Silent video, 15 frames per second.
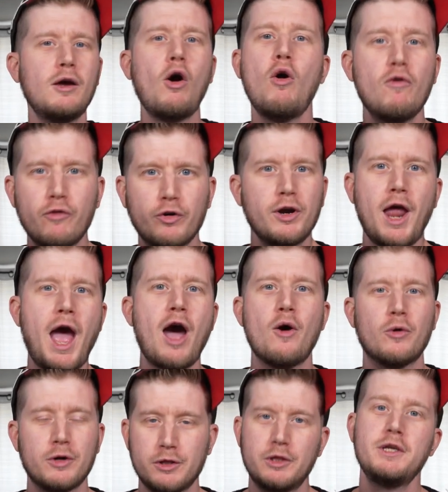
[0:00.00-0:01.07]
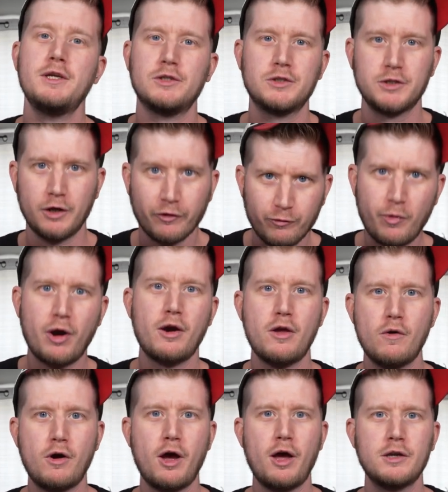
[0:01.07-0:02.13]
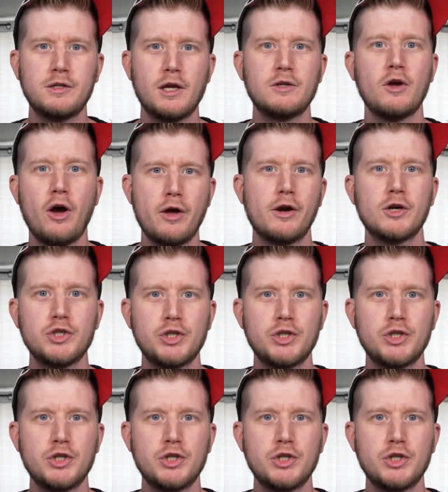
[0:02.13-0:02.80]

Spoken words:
over an hour at least of Mario content on our